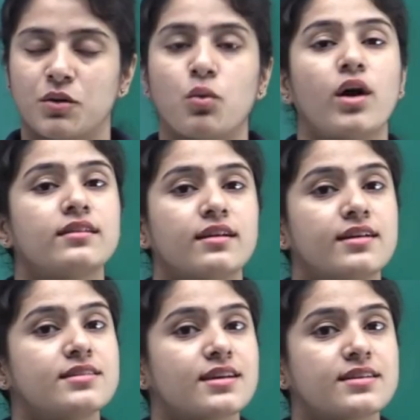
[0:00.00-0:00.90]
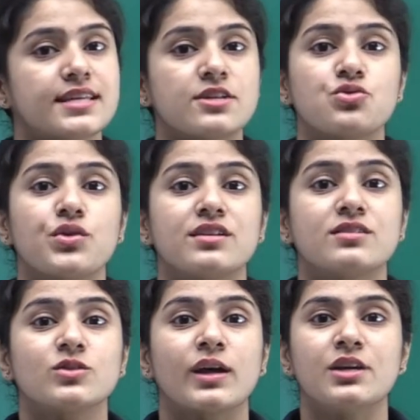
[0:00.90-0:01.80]
What is a
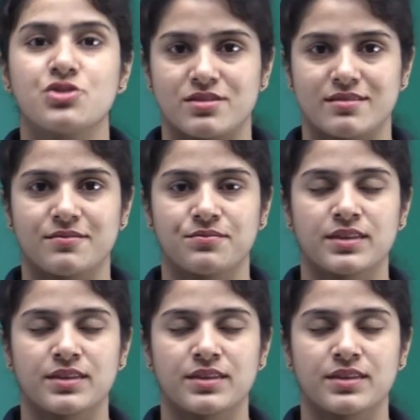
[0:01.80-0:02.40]
saturated solution?